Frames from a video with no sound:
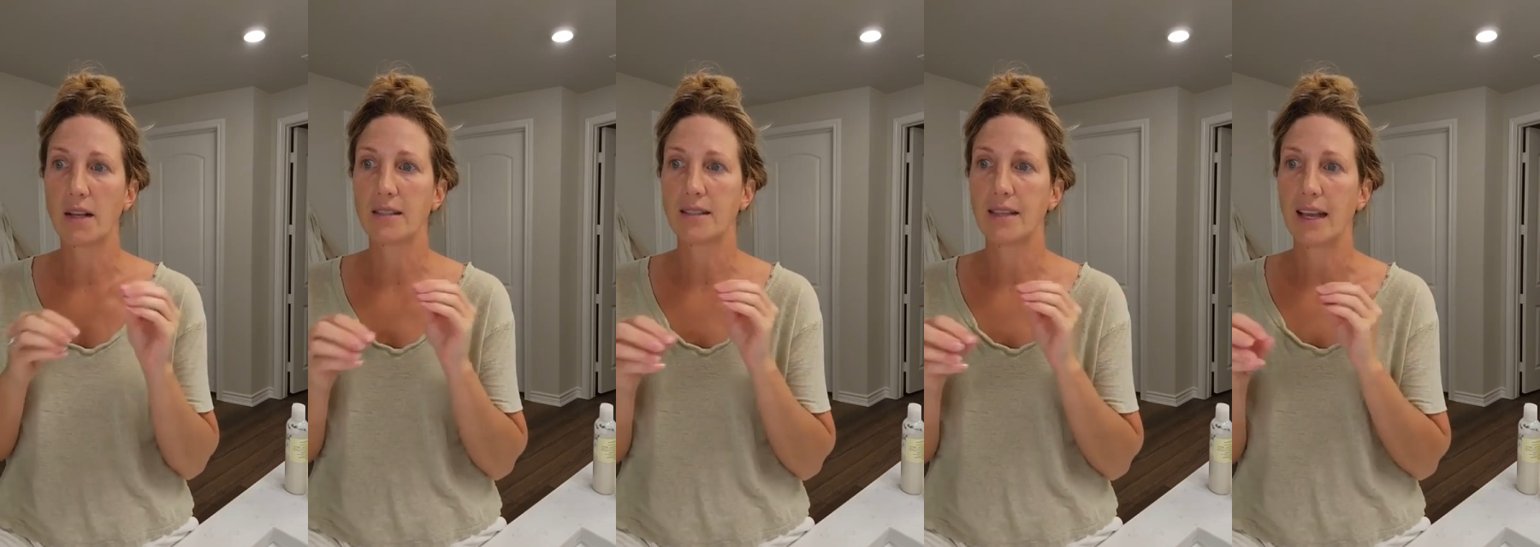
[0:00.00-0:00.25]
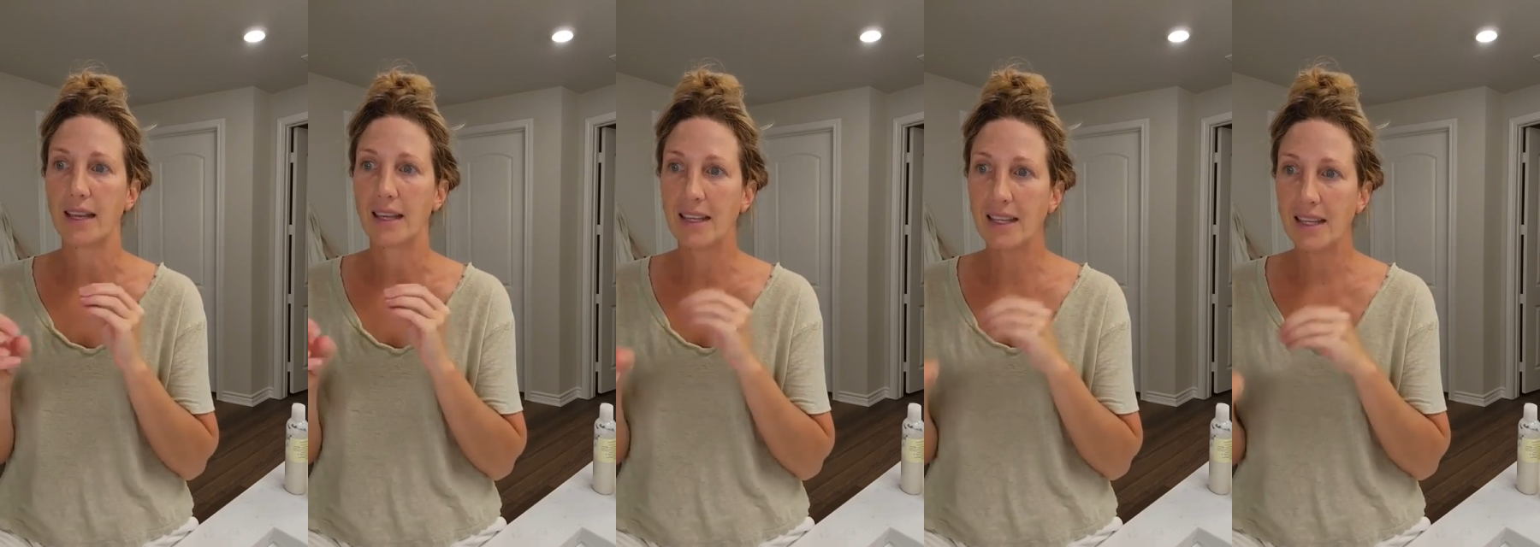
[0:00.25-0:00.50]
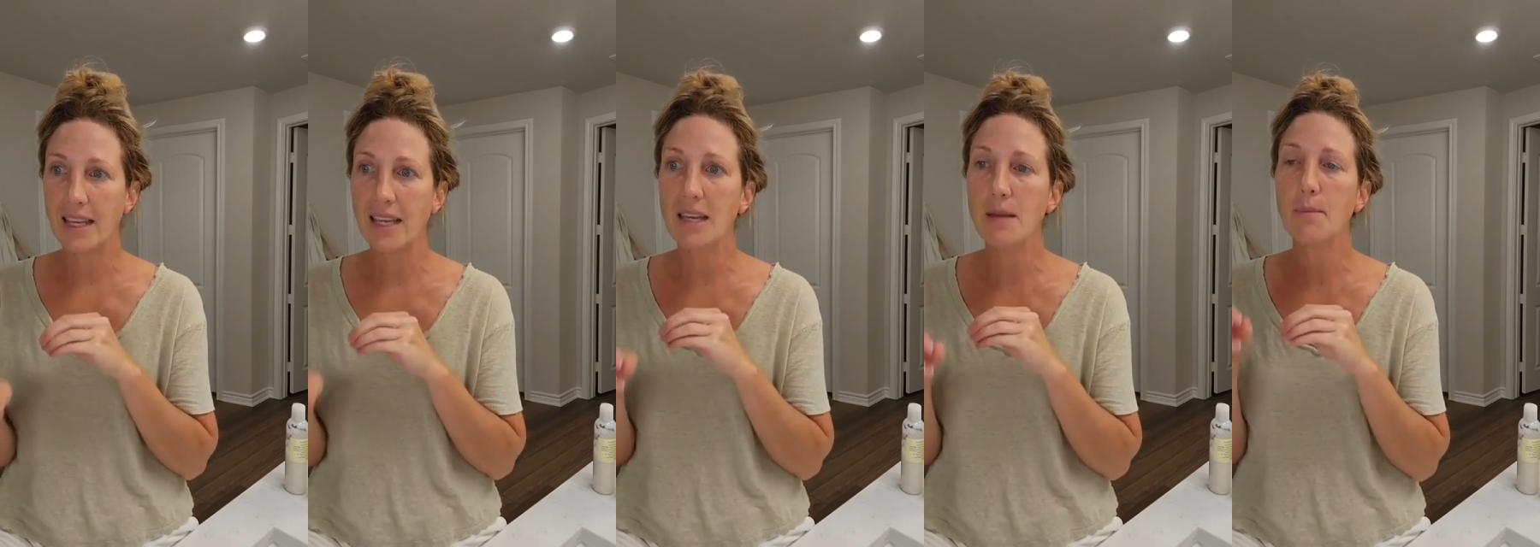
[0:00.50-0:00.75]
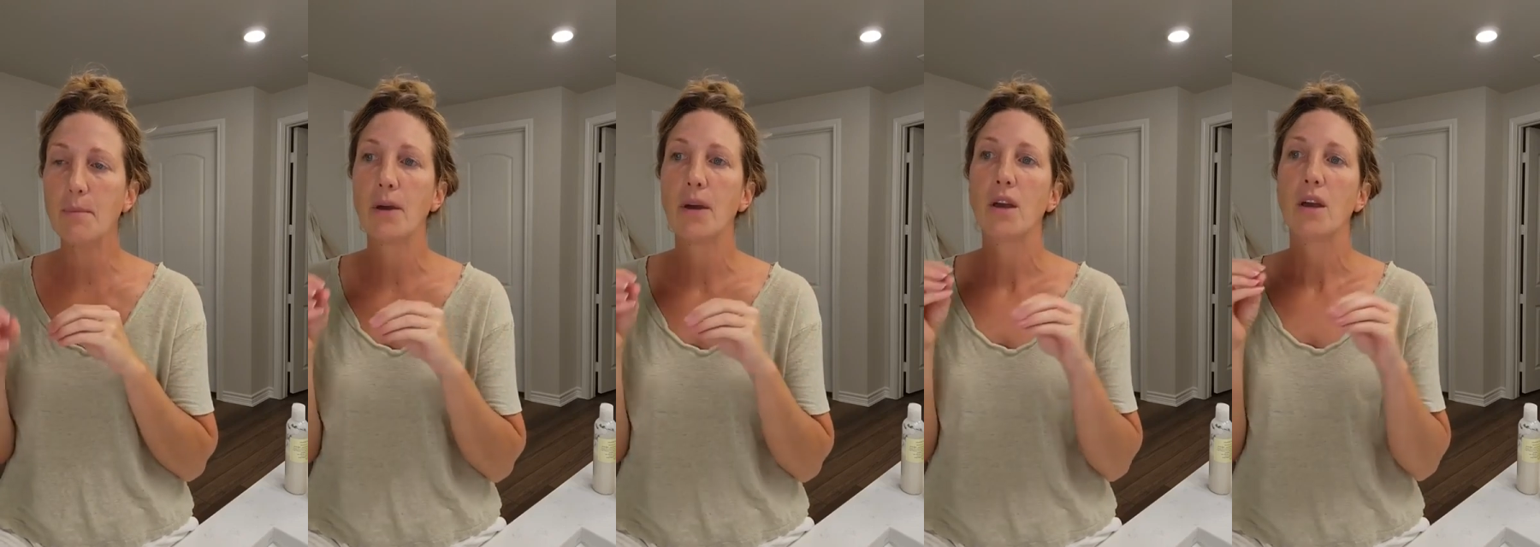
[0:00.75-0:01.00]
that
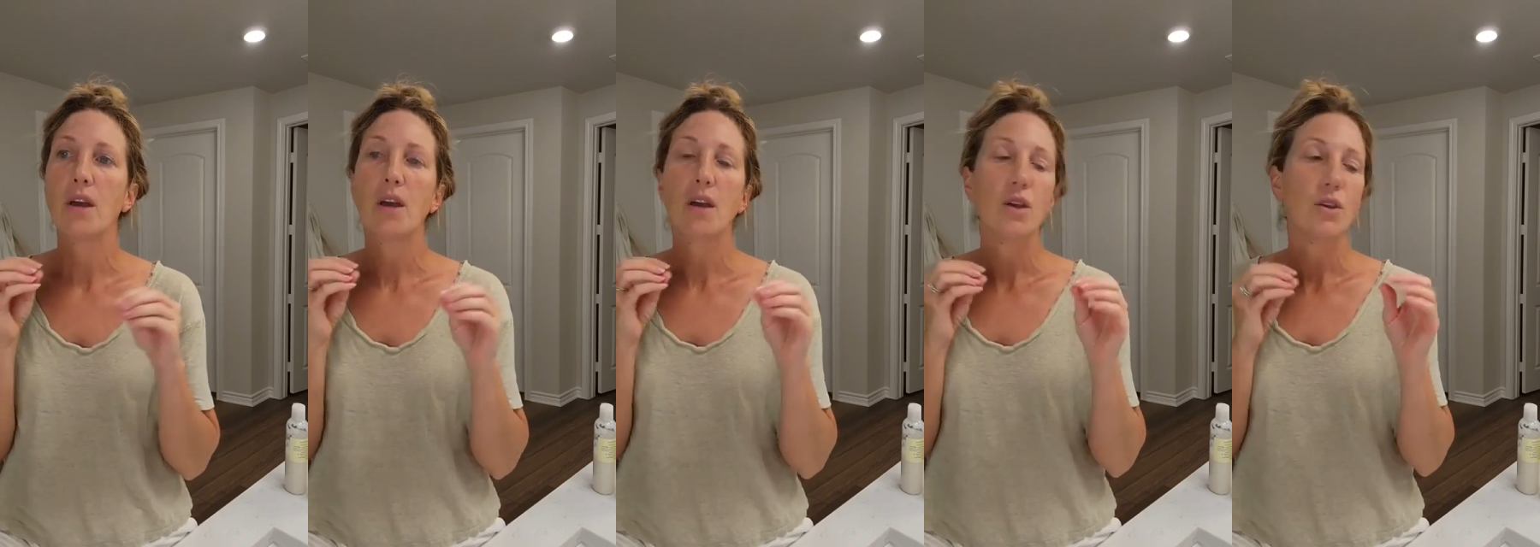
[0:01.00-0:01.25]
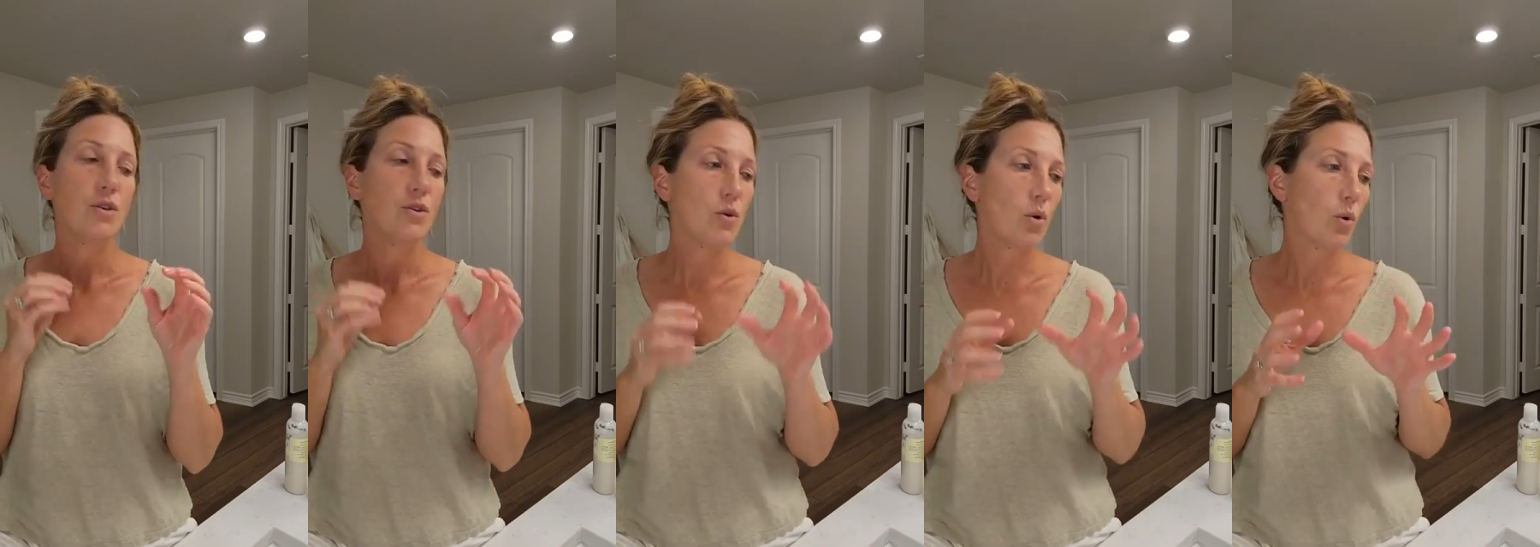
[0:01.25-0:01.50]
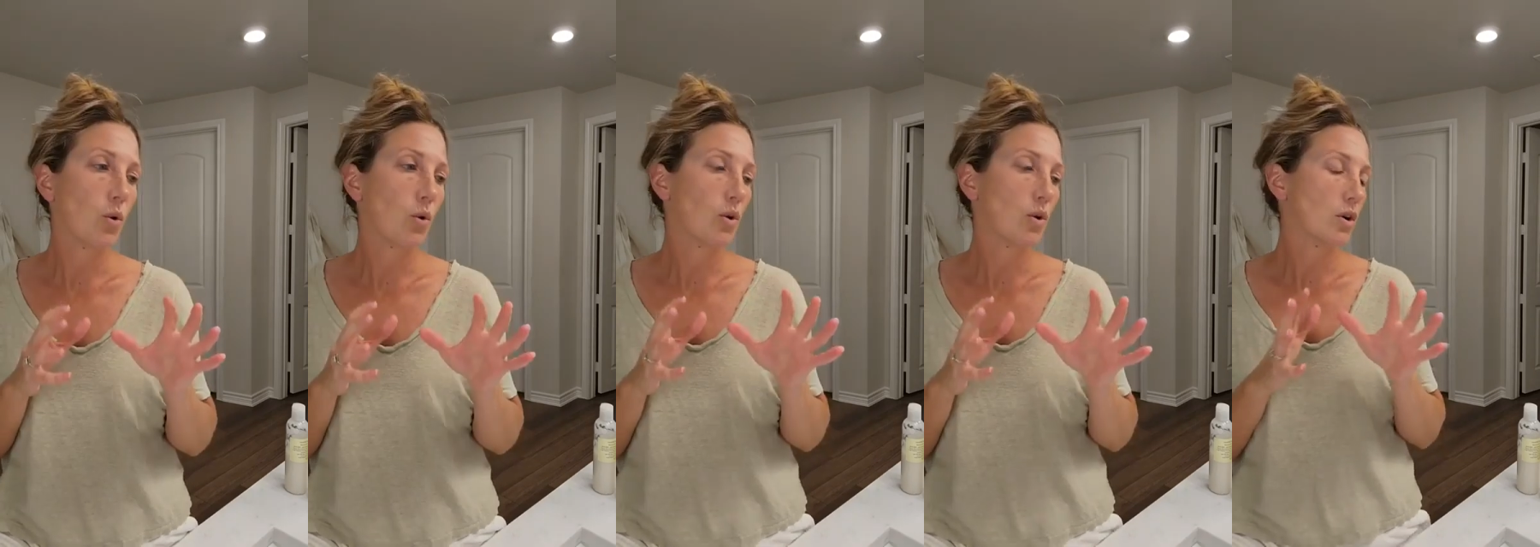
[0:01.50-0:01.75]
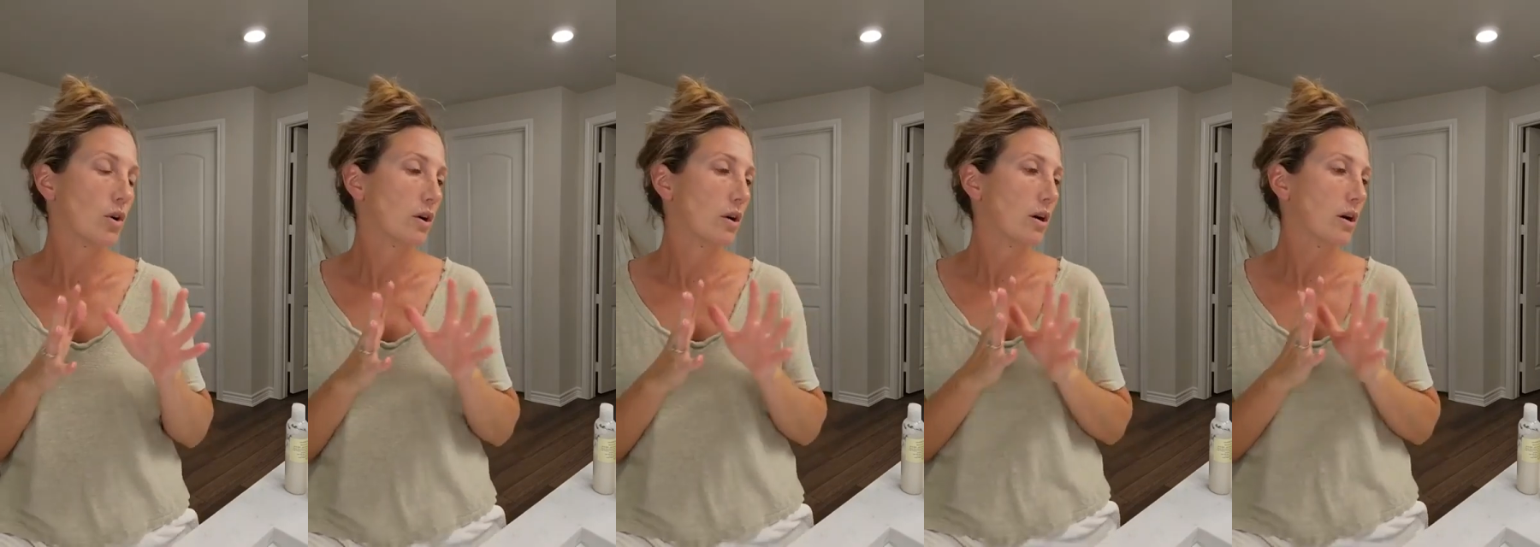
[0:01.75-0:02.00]
keep
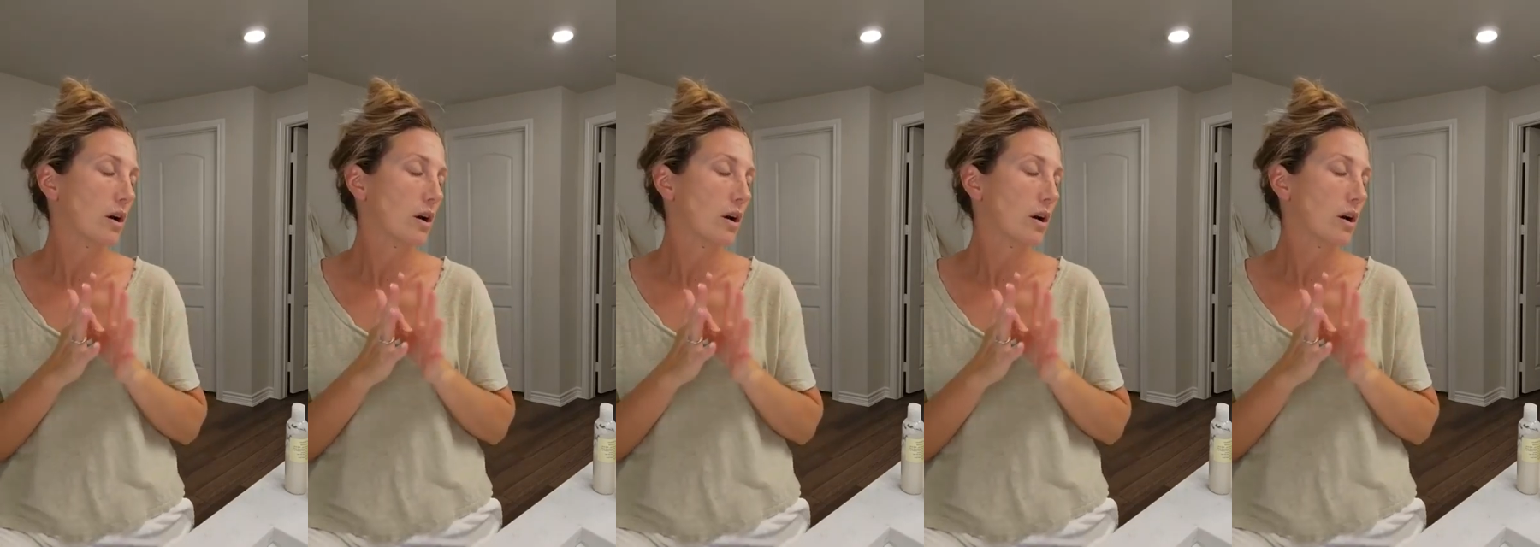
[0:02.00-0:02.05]
your